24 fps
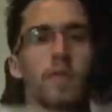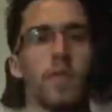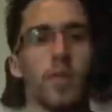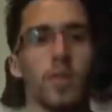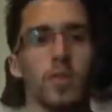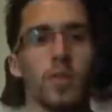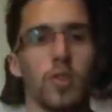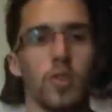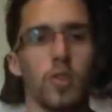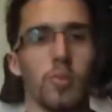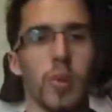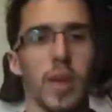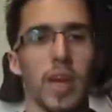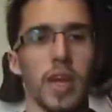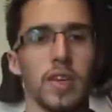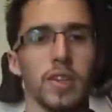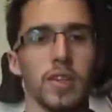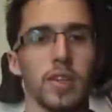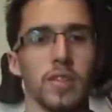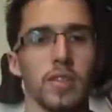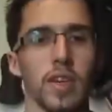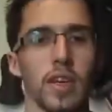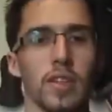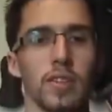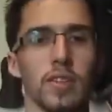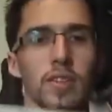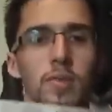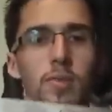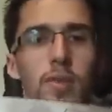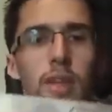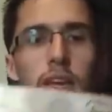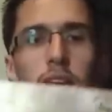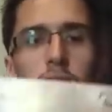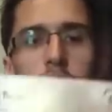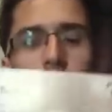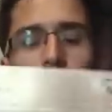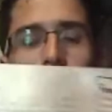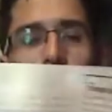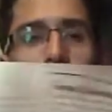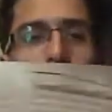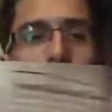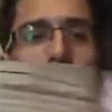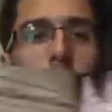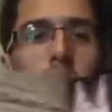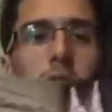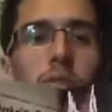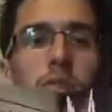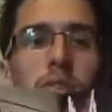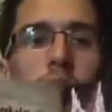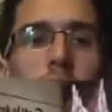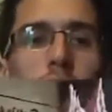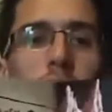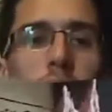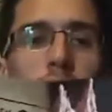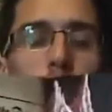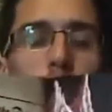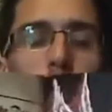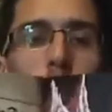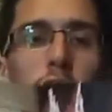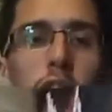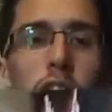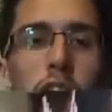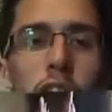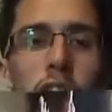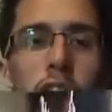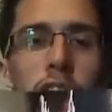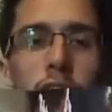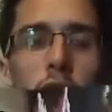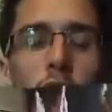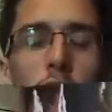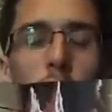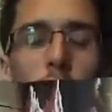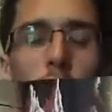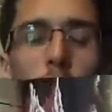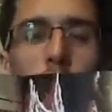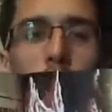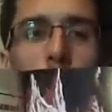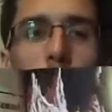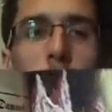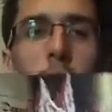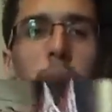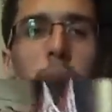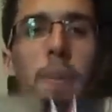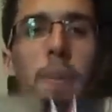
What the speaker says: full 2 pages, and some, like you can see, some really nice artwork.